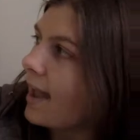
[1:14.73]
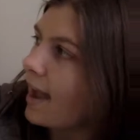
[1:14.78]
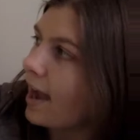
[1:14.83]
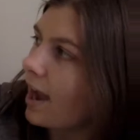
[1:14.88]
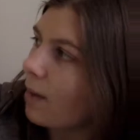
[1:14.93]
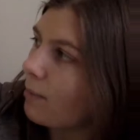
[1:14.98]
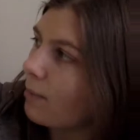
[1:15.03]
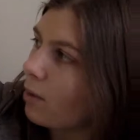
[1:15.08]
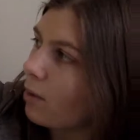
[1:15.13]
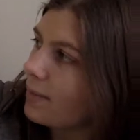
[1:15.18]

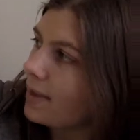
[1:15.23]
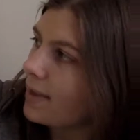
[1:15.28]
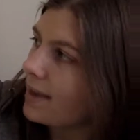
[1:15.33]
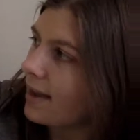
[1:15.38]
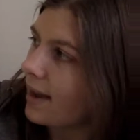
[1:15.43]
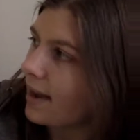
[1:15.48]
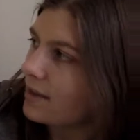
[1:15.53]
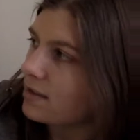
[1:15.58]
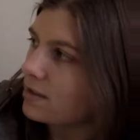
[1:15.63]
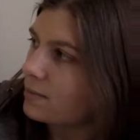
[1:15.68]
How about me?
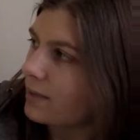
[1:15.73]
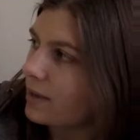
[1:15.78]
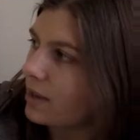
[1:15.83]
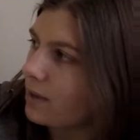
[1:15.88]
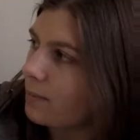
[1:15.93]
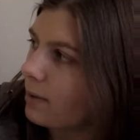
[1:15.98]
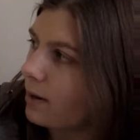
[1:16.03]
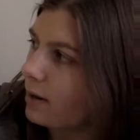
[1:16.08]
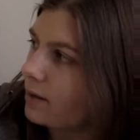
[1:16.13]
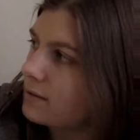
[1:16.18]
Asked
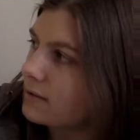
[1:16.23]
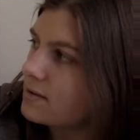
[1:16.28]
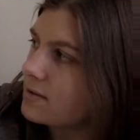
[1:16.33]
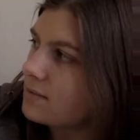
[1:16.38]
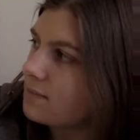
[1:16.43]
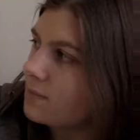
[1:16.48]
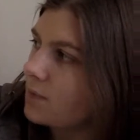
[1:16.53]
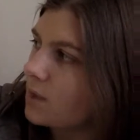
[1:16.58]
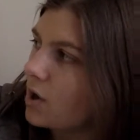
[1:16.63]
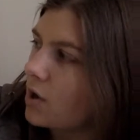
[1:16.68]
Binky Barnes.
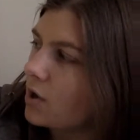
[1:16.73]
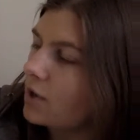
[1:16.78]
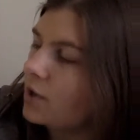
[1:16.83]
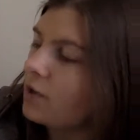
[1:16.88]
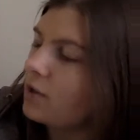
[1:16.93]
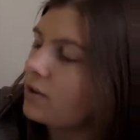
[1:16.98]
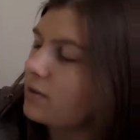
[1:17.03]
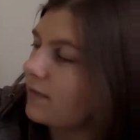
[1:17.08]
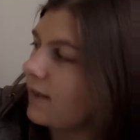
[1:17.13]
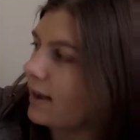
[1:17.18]

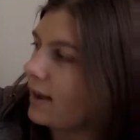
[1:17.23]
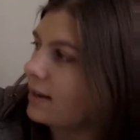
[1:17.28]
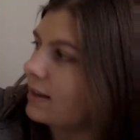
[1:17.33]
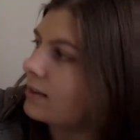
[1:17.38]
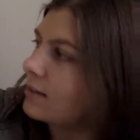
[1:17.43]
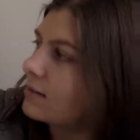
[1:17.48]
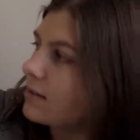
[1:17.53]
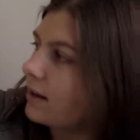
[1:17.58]
You're invited,